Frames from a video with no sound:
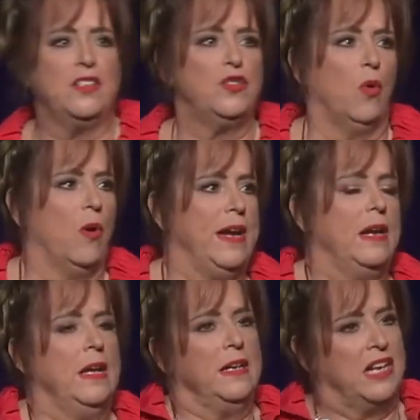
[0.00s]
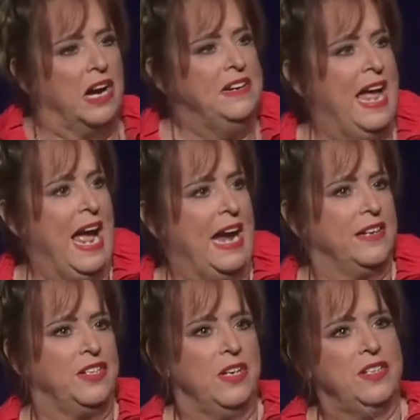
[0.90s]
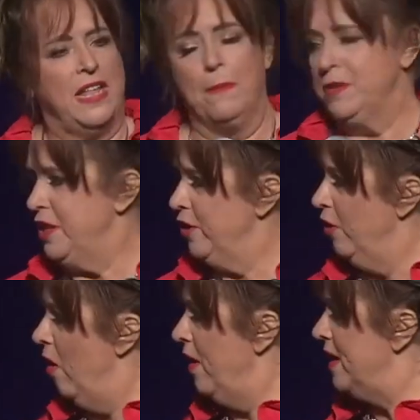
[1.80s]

make the story connect to that particular